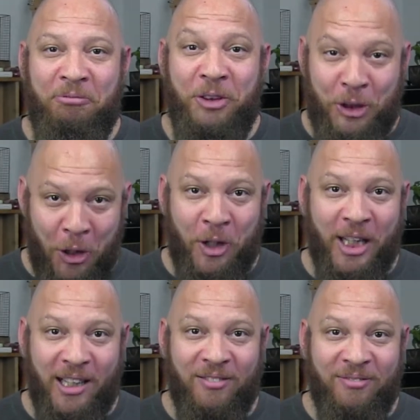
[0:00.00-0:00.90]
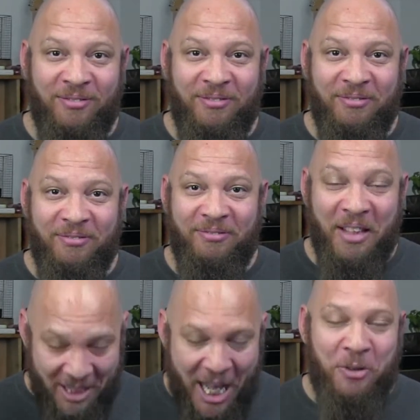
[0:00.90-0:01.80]
Journaling.
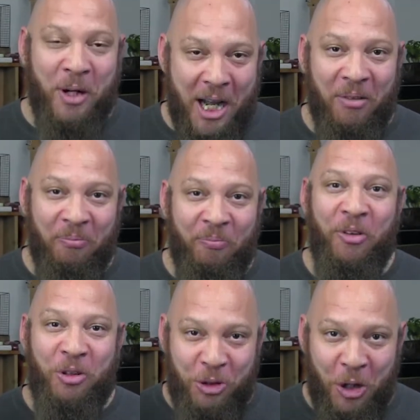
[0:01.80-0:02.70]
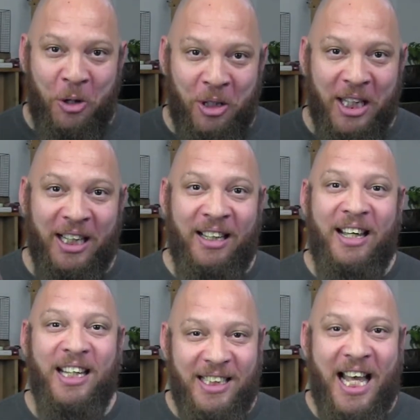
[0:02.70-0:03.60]
That's right. Journaling
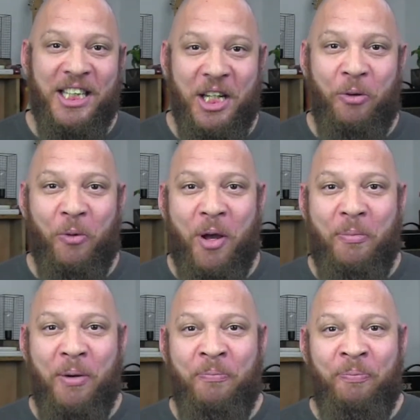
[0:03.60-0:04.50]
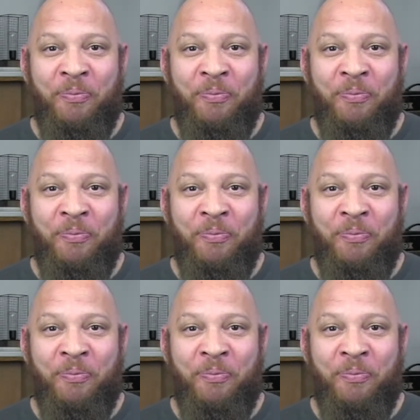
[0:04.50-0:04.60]
is that secret weapon.